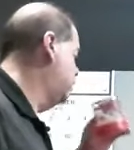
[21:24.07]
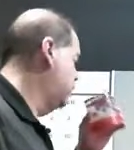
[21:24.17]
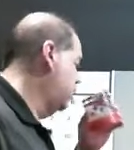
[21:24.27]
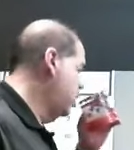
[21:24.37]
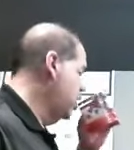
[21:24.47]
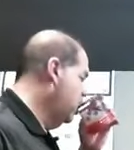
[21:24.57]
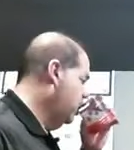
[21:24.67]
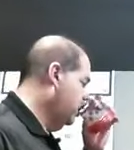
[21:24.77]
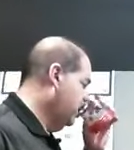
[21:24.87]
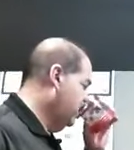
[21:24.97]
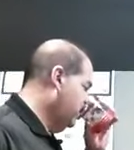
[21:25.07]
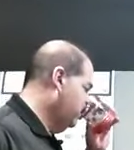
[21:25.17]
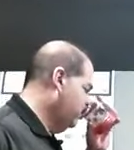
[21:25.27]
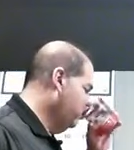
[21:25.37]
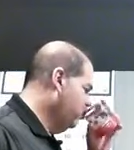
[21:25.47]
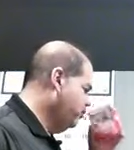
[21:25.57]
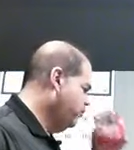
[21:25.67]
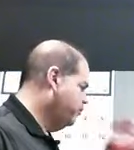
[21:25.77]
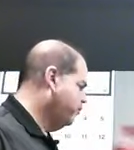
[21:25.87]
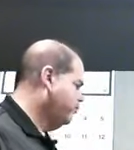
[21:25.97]

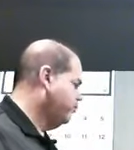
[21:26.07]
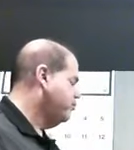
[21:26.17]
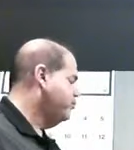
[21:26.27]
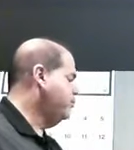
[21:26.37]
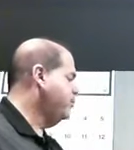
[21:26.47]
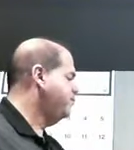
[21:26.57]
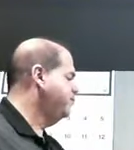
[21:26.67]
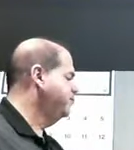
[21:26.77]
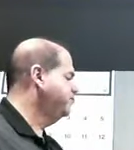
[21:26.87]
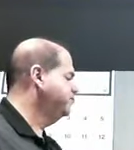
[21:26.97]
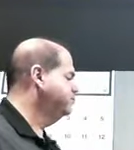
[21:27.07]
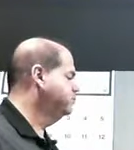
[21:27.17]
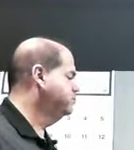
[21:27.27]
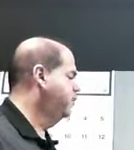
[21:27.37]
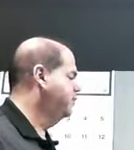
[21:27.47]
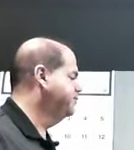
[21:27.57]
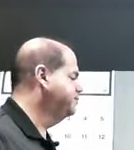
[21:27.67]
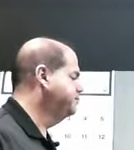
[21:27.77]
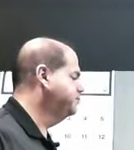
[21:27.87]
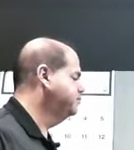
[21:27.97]

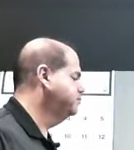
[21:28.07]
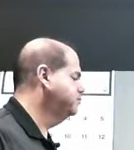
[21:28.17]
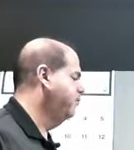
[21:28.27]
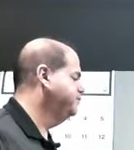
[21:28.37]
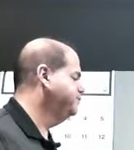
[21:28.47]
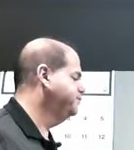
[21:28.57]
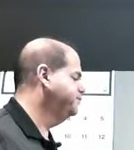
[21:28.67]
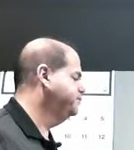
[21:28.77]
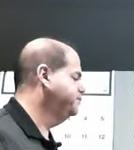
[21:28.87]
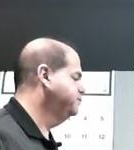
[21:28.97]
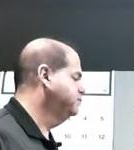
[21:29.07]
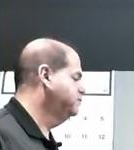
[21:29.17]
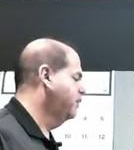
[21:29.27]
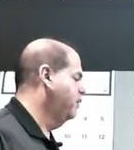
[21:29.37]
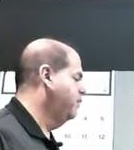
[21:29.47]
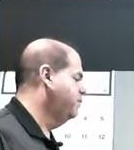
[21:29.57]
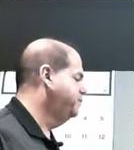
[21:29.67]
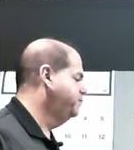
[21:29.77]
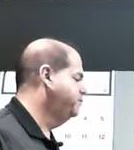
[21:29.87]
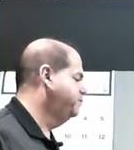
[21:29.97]

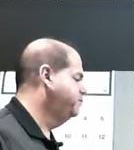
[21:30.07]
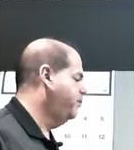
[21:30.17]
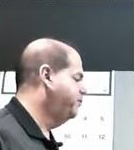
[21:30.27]
No one is speaking in this clip.